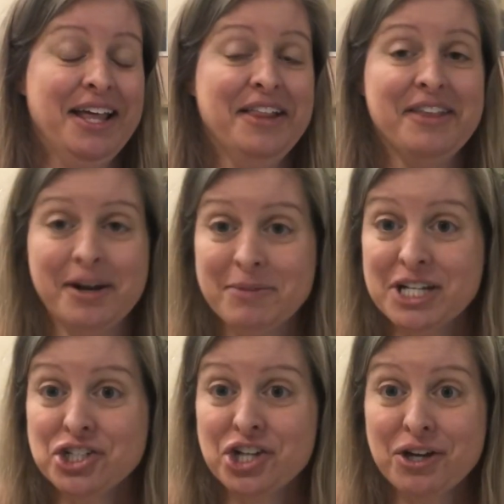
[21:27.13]
Then I'm going
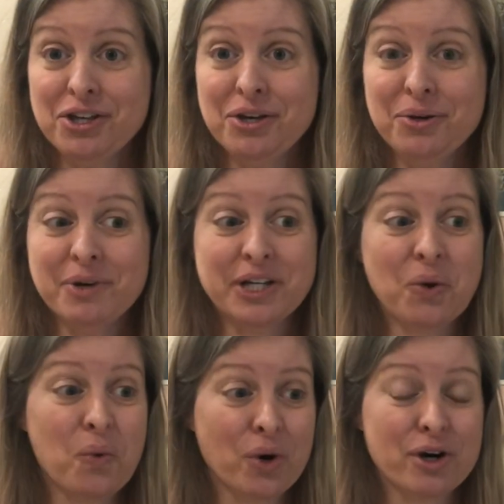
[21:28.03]
to show you an
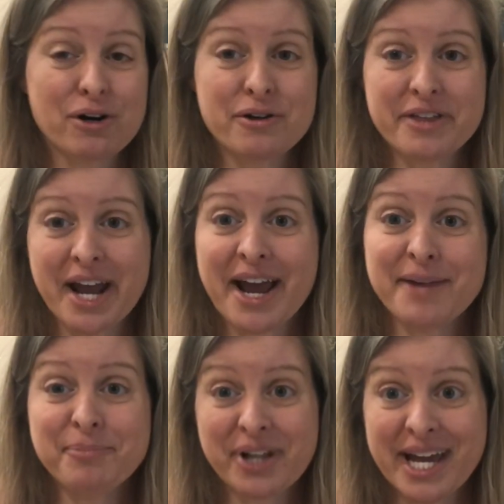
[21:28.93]
order that I
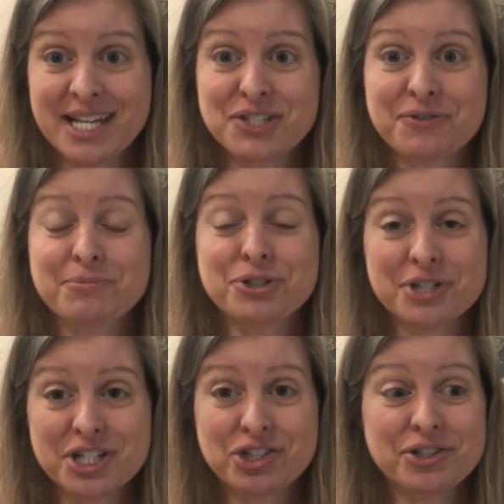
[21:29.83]
had placed from
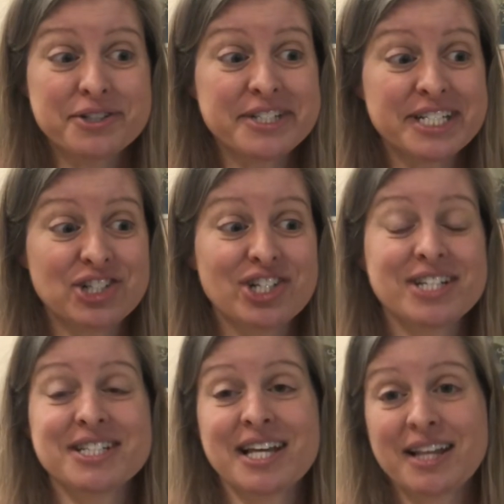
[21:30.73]
Traditional
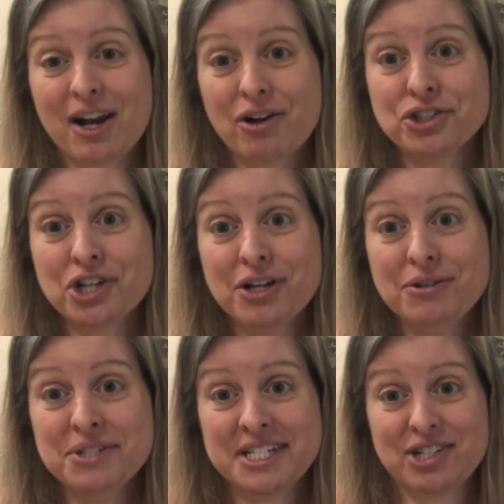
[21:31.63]
Stitches, and then I'll show
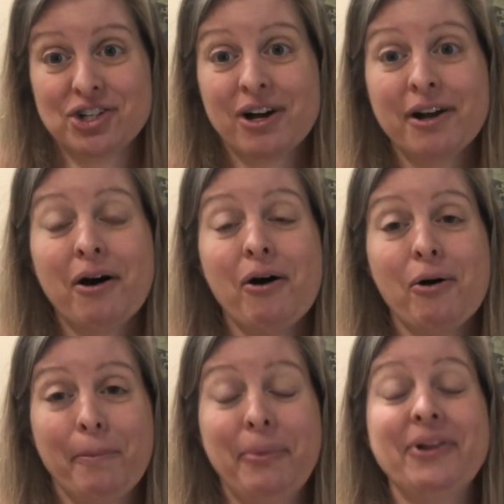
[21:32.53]
you Stitchcon
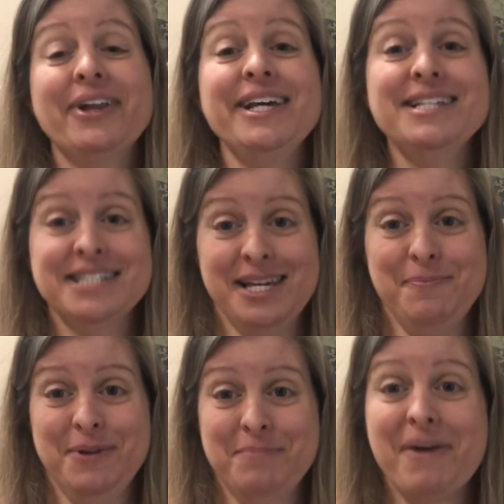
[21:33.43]
haul. Please
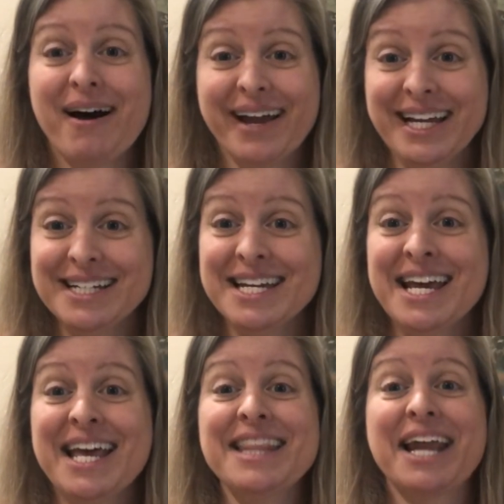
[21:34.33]
keep in mind
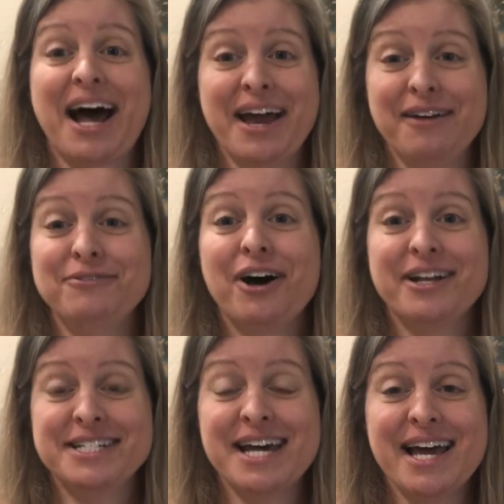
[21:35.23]
that I have
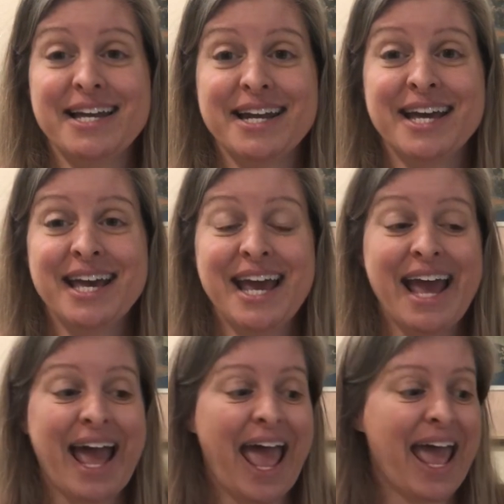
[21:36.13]
not done
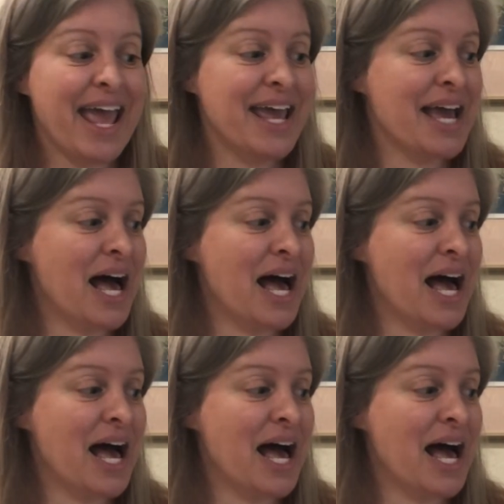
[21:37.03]
a